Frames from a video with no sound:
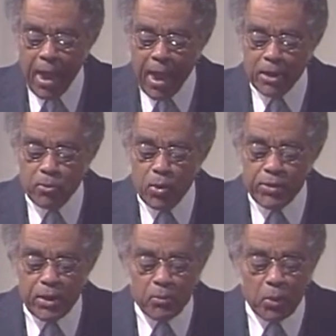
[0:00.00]
and
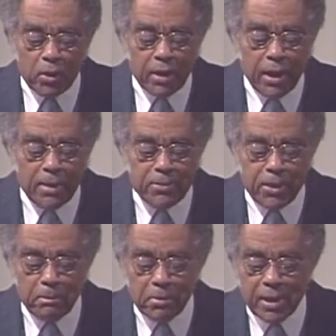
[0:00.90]
with it will come
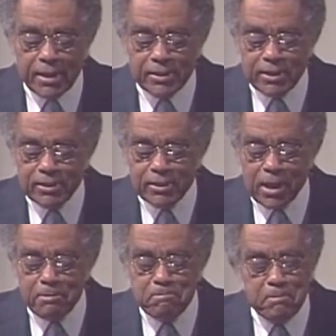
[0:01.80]
the blessings
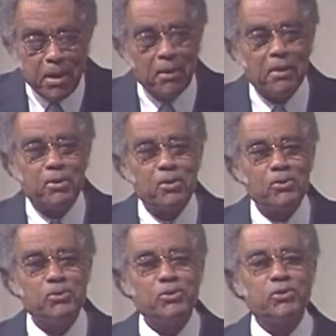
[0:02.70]
and
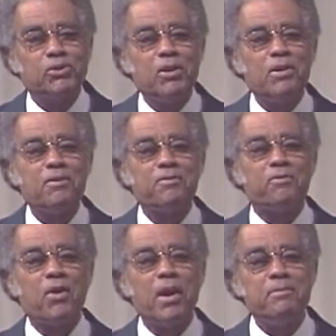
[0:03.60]
miracles
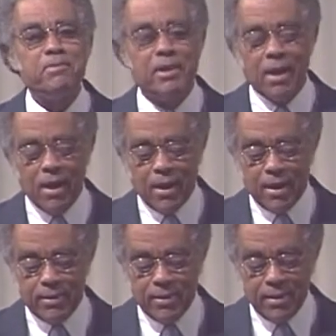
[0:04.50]
from
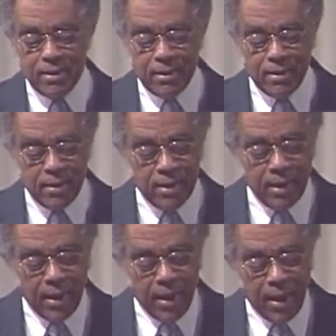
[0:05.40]
God.
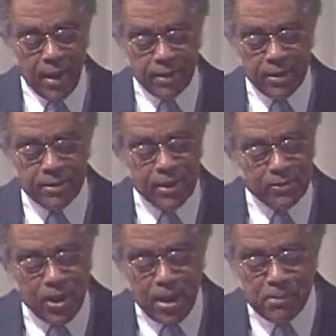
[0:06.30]
And it
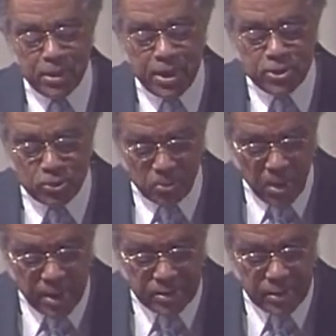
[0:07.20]
can take place
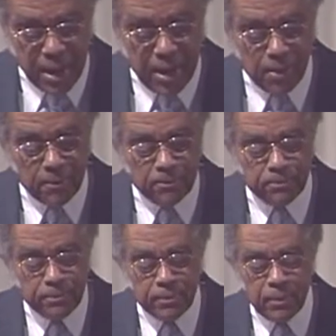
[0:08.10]
right now.
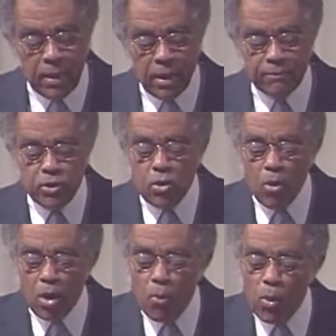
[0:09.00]
If
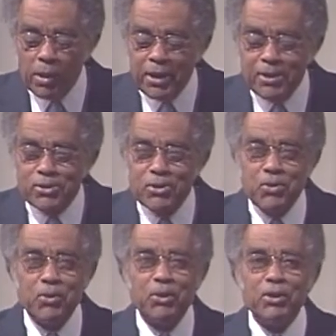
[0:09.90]
you are willing
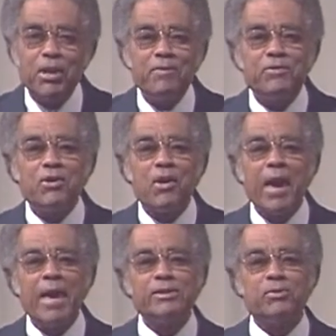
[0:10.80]
to lift your
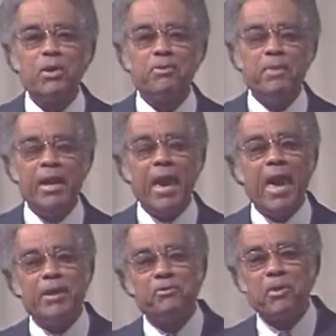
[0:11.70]
hands with me
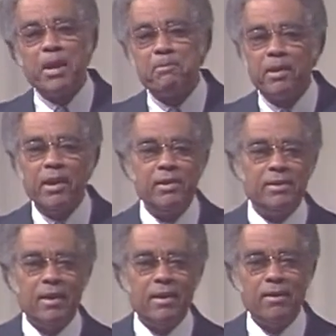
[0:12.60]
and
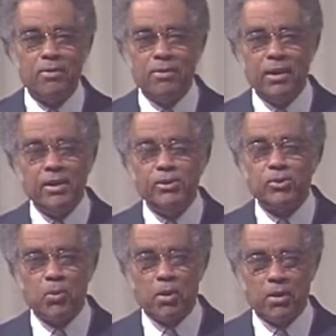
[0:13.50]
repeat
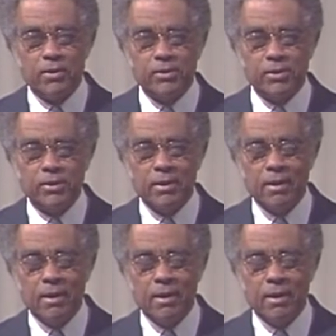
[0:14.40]
these words.